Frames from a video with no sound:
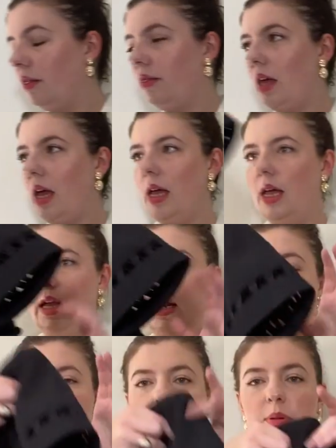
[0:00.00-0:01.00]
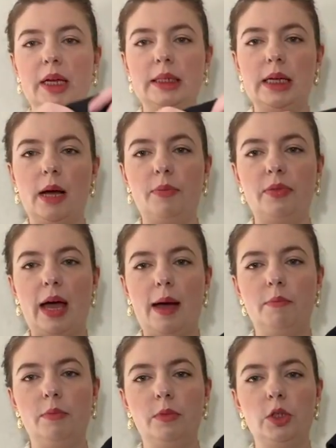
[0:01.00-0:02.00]
Then I picked up
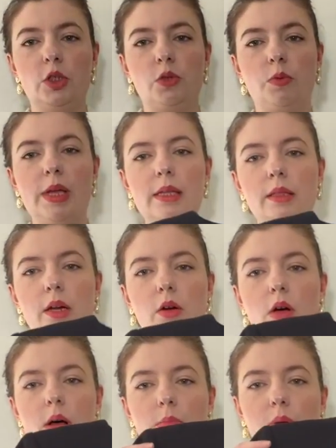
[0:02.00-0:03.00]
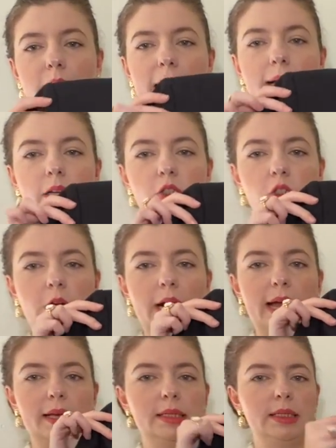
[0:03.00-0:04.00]
that sweet little black
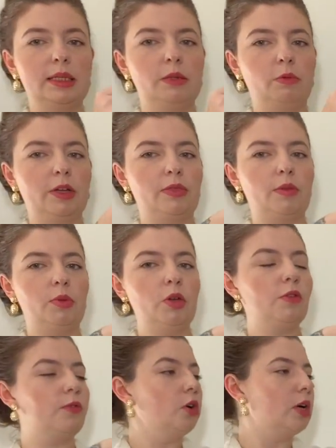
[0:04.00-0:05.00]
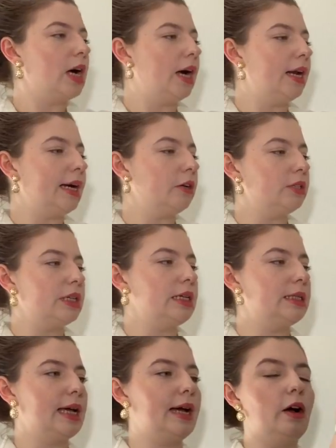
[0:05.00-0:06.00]
dress with the beautiful cutout
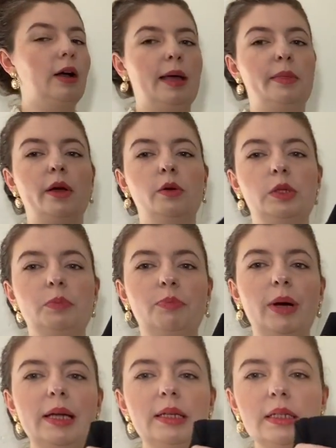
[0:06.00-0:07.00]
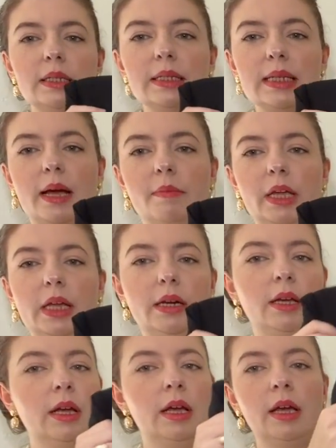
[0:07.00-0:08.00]
detail and those buttons. I
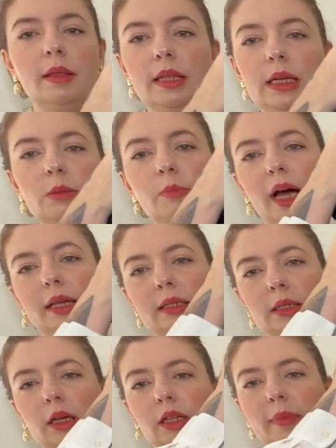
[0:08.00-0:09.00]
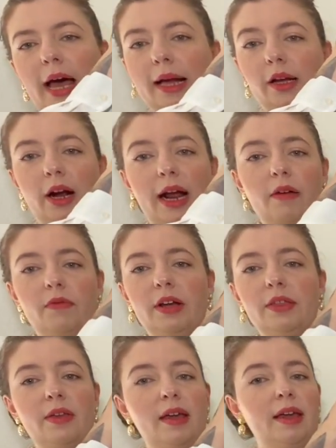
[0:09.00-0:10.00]
mean, these buttons on the back are
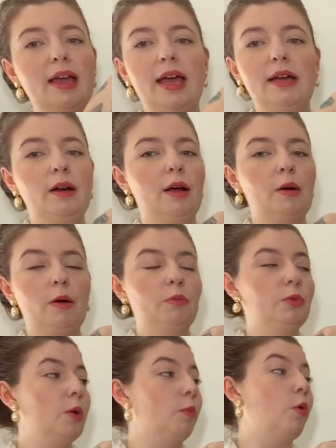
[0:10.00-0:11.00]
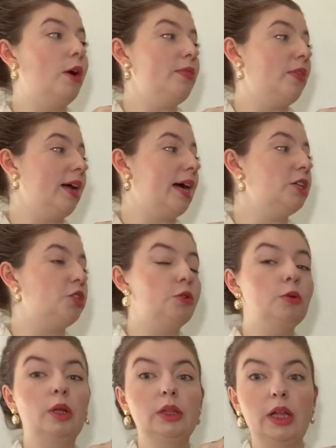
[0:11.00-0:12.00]
everything. And the one thing I
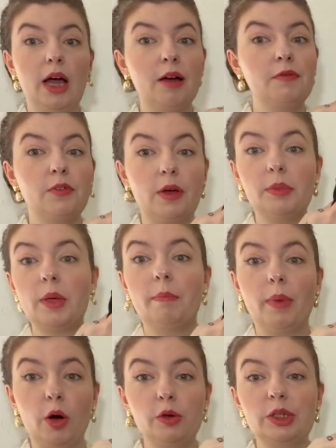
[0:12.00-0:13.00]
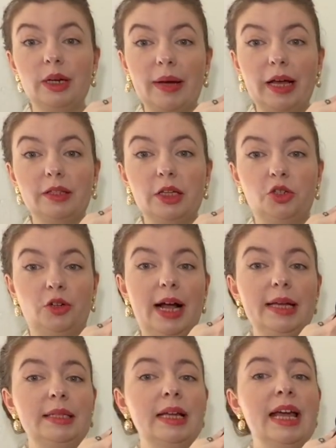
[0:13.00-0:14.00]
do love the most about this
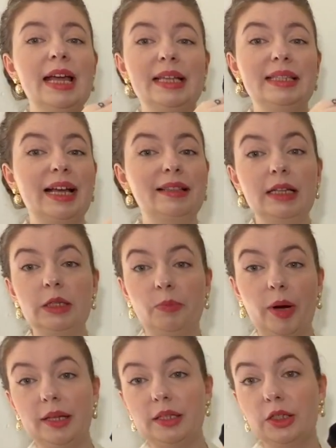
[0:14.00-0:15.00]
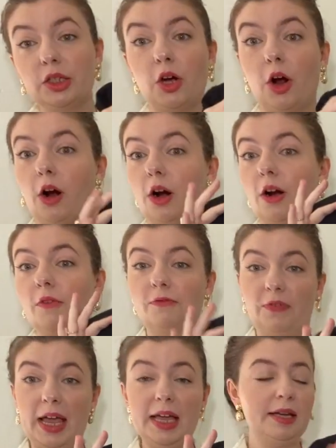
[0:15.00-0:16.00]
dress is that these buttons are
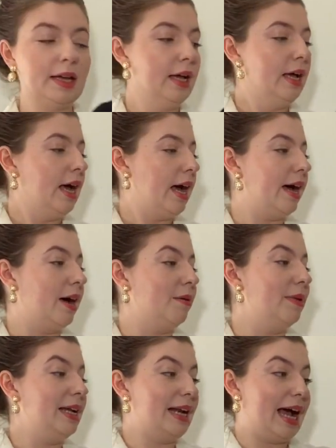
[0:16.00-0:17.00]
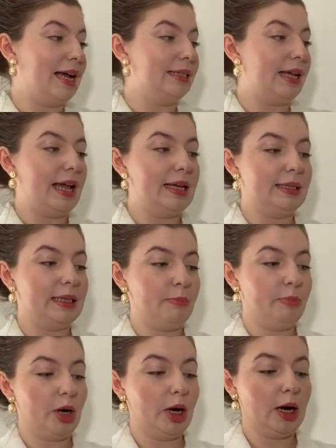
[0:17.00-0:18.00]
fake. It has a
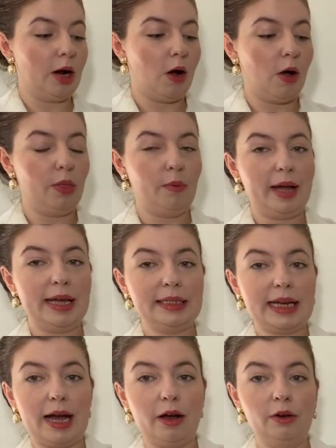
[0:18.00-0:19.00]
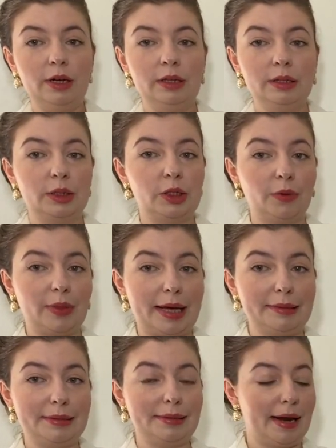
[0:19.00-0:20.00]
zipper all the way down. So
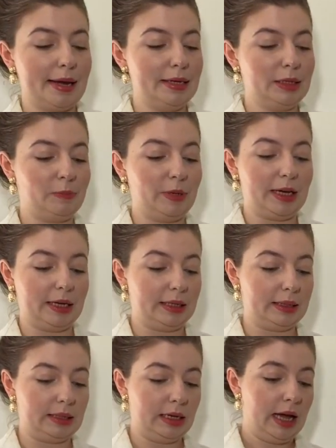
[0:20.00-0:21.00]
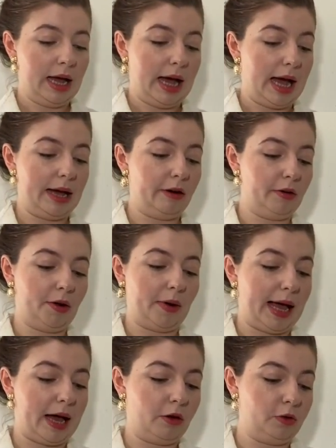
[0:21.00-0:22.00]
that's nice, because I don't know
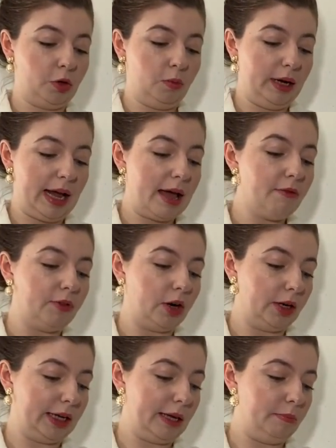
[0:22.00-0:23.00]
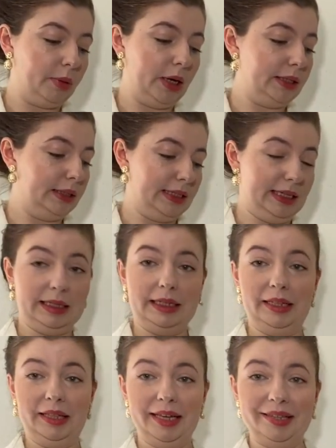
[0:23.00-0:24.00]
how you would ever get buttoned
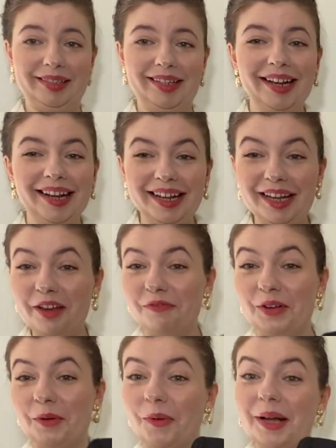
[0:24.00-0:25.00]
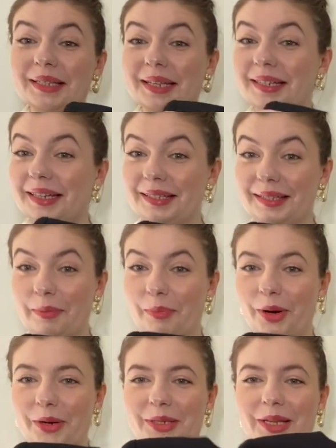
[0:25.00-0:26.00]
into this if it wasn't a
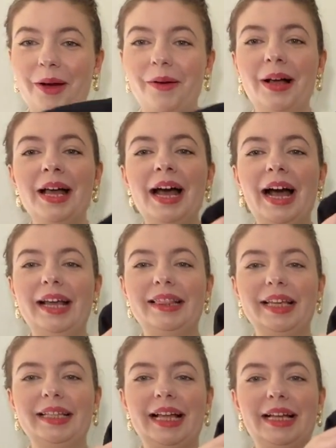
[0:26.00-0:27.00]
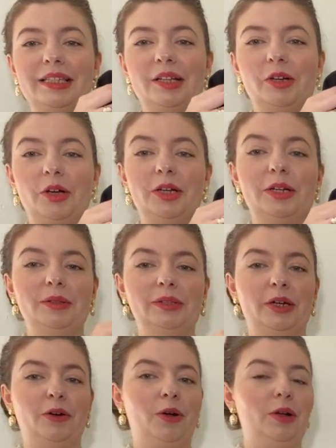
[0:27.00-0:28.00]
zipper. So I think that's a good
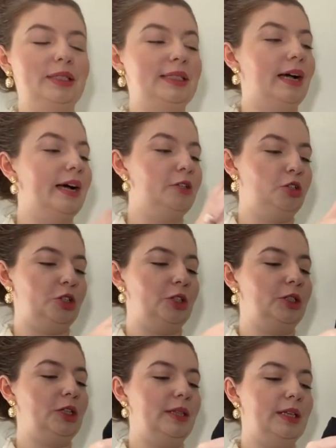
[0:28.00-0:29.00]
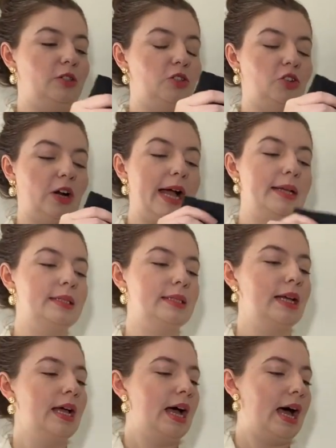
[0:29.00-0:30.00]
little touch to this
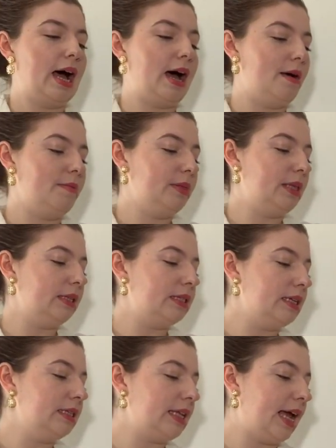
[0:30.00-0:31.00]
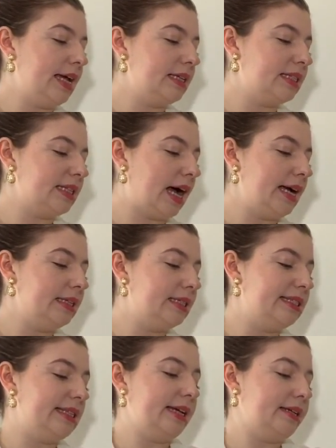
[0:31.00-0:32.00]
dress. This is a size
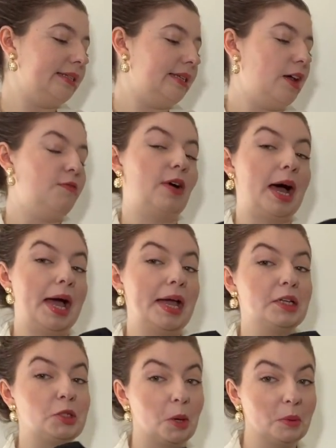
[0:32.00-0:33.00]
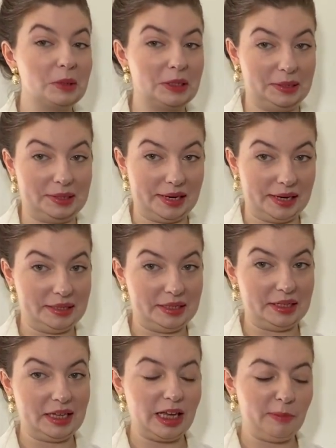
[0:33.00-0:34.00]
6. If I don't decide
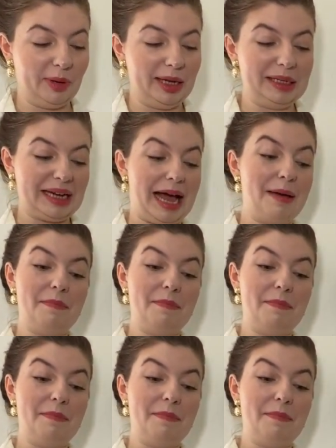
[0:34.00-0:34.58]
to keep it, I